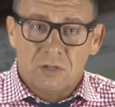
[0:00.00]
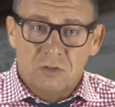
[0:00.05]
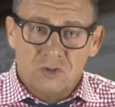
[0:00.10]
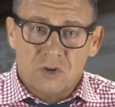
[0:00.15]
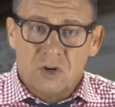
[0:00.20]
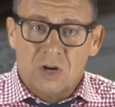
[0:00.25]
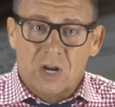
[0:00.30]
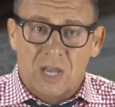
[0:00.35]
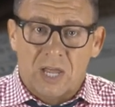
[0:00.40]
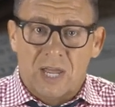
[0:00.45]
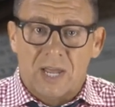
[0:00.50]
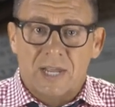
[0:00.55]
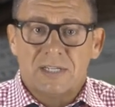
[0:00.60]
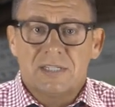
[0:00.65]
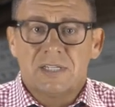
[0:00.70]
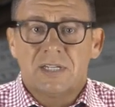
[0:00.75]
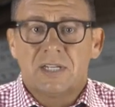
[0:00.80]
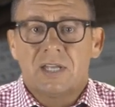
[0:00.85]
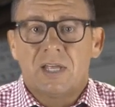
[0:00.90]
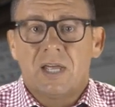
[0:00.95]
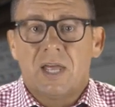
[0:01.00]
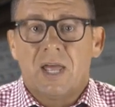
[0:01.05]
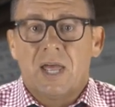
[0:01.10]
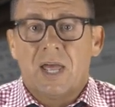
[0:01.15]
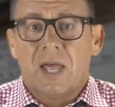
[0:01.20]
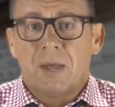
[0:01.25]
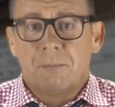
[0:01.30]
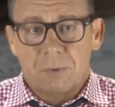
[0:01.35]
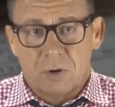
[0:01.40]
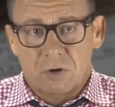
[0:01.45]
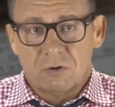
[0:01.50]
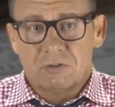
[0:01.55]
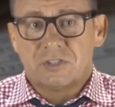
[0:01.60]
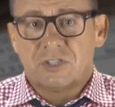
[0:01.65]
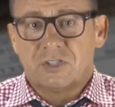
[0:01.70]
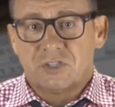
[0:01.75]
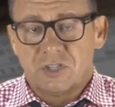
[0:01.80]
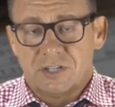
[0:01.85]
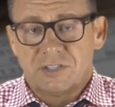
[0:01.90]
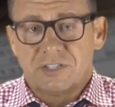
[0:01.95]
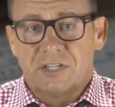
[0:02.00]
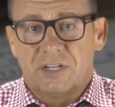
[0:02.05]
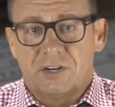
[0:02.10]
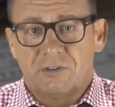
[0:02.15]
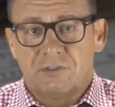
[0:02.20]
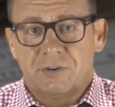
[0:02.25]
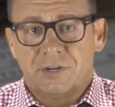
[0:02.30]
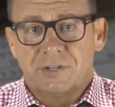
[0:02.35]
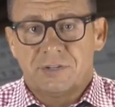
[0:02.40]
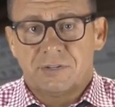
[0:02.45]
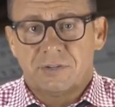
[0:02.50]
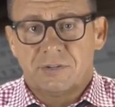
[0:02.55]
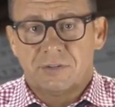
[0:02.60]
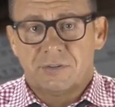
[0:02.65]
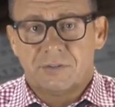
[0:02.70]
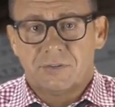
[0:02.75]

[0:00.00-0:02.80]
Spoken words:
journalize and post adjusting entries.